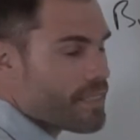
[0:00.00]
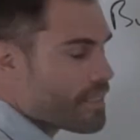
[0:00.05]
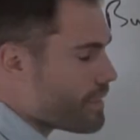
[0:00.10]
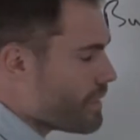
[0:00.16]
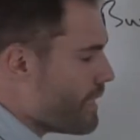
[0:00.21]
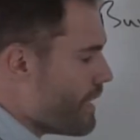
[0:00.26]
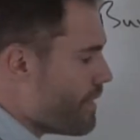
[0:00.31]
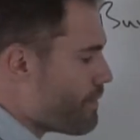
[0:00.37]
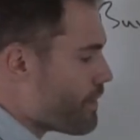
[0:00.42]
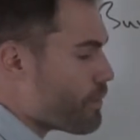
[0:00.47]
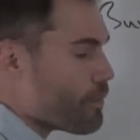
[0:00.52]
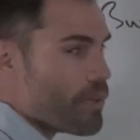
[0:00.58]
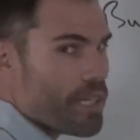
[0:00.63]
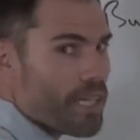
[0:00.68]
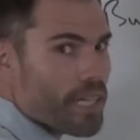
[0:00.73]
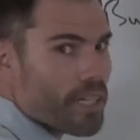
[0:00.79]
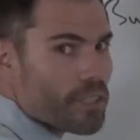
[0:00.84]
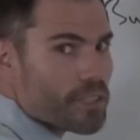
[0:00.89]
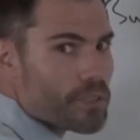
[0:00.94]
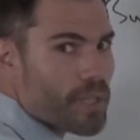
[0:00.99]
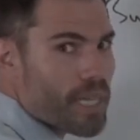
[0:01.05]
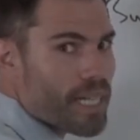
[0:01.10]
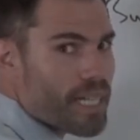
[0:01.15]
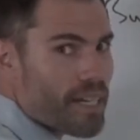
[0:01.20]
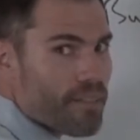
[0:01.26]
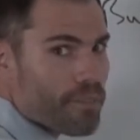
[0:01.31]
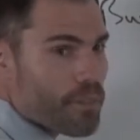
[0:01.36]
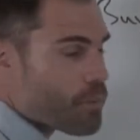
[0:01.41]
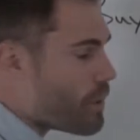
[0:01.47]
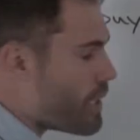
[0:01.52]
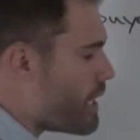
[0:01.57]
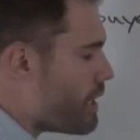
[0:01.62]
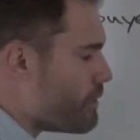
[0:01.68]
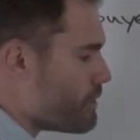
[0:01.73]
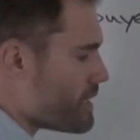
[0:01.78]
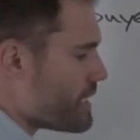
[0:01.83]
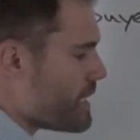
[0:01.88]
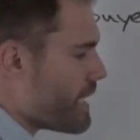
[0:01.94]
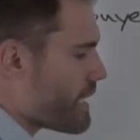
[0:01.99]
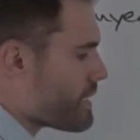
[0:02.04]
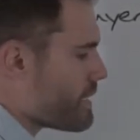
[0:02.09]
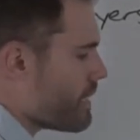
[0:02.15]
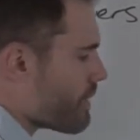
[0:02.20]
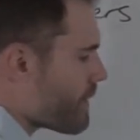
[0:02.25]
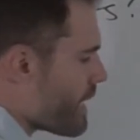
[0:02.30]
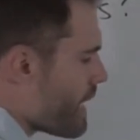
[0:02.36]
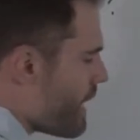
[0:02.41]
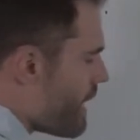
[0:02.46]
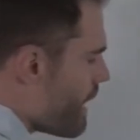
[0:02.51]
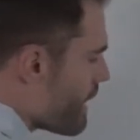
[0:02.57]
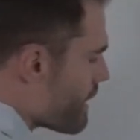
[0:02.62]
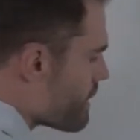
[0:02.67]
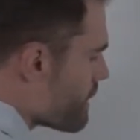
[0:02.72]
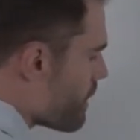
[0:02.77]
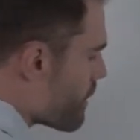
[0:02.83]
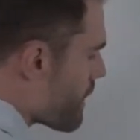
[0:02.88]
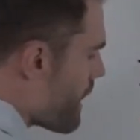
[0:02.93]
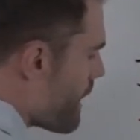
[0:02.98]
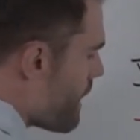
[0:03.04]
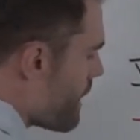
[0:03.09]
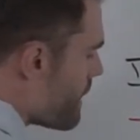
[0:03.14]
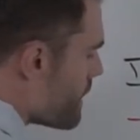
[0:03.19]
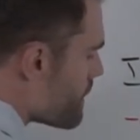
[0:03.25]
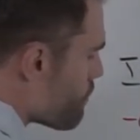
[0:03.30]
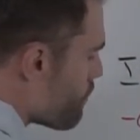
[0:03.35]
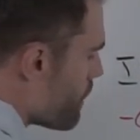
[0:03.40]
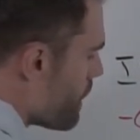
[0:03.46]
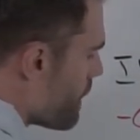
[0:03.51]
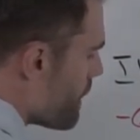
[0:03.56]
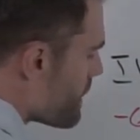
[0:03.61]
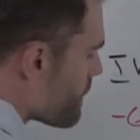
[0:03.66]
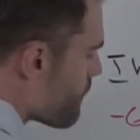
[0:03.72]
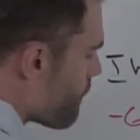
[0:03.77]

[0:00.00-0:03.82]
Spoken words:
that everyone knows, right? Everyone owns the XLK. XLK is plus